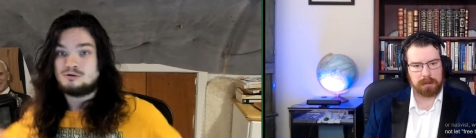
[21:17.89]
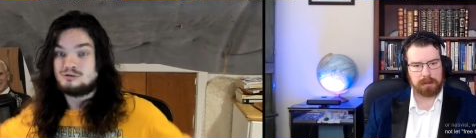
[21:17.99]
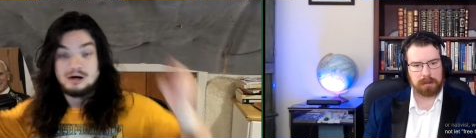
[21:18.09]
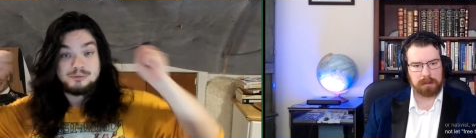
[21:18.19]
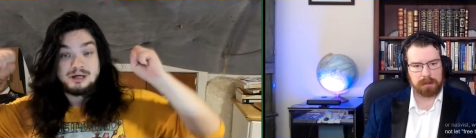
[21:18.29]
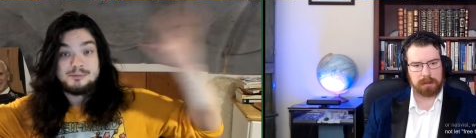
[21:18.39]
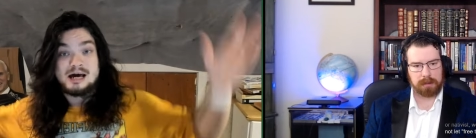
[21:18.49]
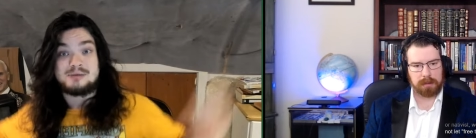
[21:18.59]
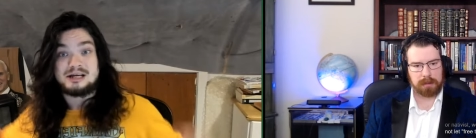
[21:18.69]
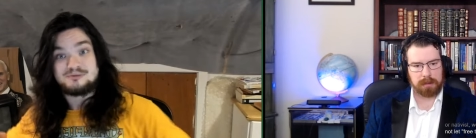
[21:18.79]
Speaker 1: That would be
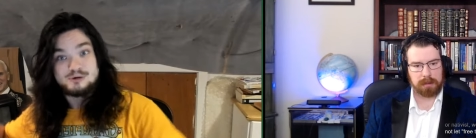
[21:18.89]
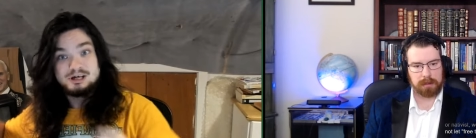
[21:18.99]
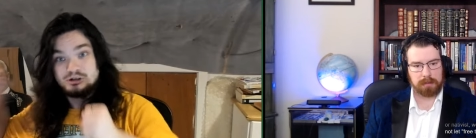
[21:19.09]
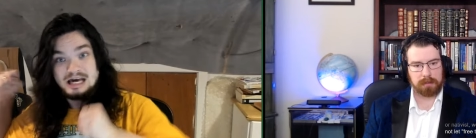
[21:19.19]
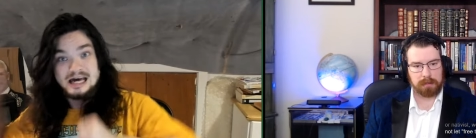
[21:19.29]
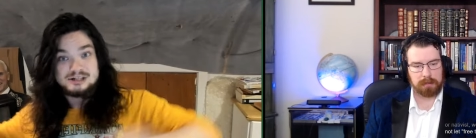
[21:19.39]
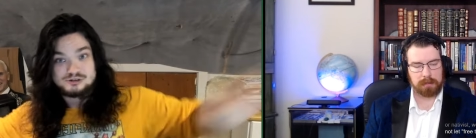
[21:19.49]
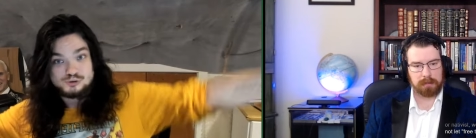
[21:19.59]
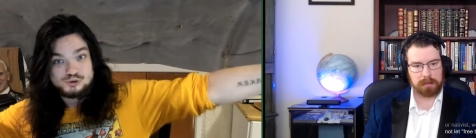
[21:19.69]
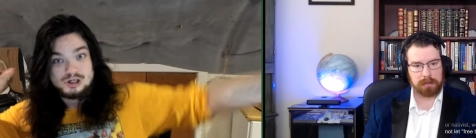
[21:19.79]
amazing. I mean, if we could enter
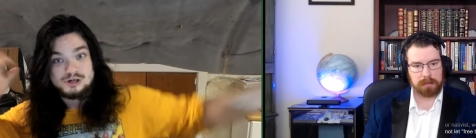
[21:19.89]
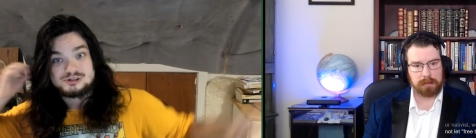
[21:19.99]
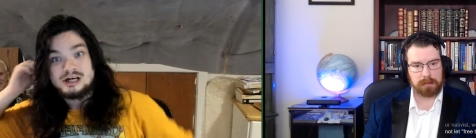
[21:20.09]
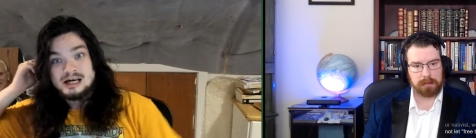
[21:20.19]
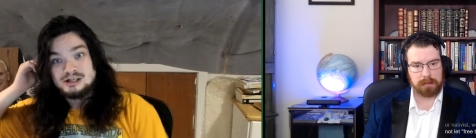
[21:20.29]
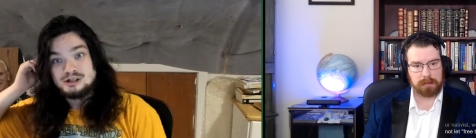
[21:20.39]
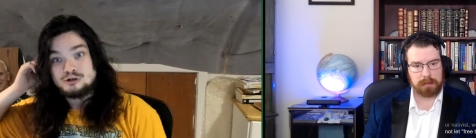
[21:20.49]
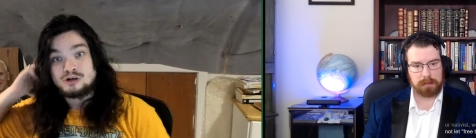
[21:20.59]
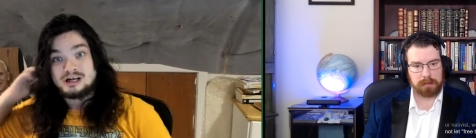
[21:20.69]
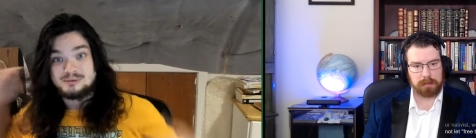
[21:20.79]
those shells into
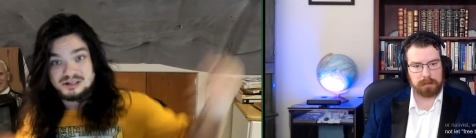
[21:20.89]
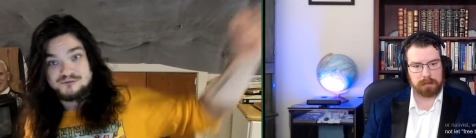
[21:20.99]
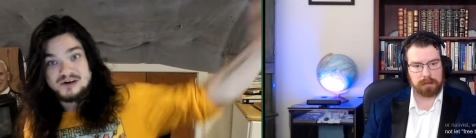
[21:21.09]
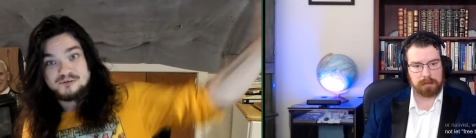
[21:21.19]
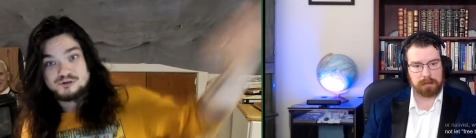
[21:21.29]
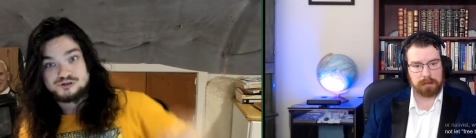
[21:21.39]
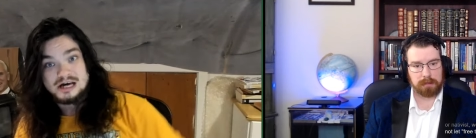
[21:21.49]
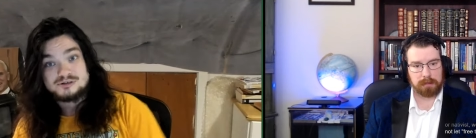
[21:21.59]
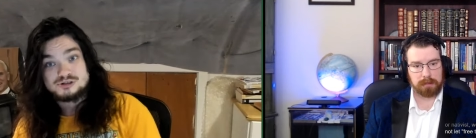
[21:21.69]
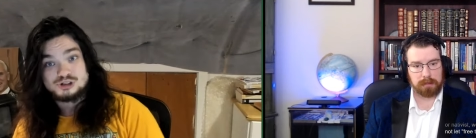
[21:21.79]
Ukraine, I mean, the
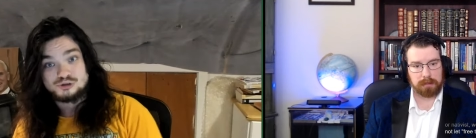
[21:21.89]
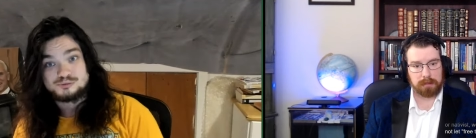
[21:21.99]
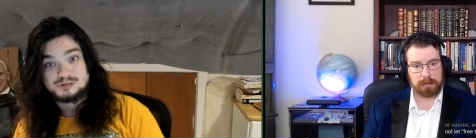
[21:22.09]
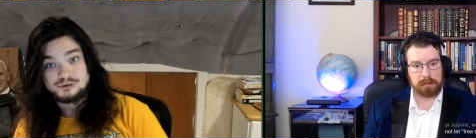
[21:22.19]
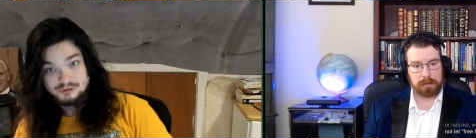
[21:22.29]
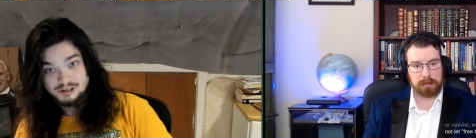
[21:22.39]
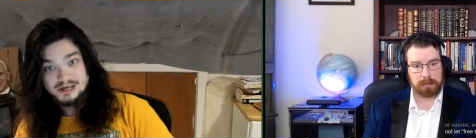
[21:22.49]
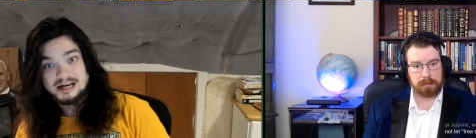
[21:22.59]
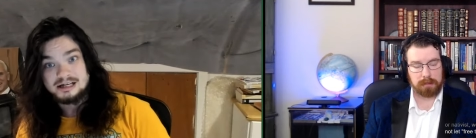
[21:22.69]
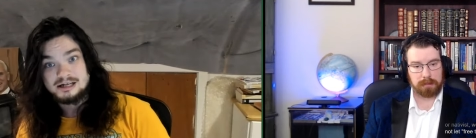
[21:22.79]
500,000 shells from South Korea,
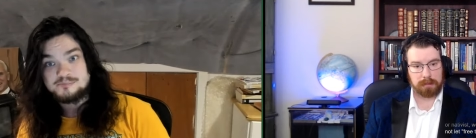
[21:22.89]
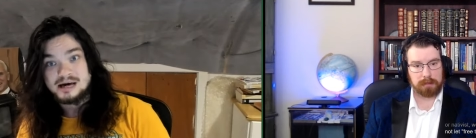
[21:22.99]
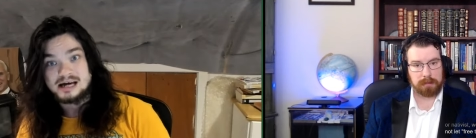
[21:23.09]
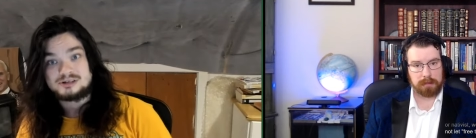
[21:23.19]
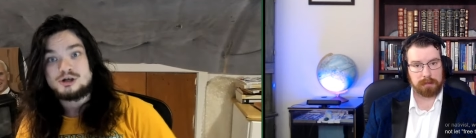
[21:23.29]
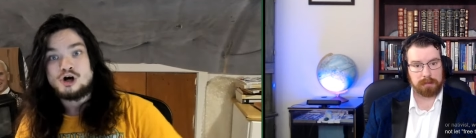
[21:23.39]
that had an impact.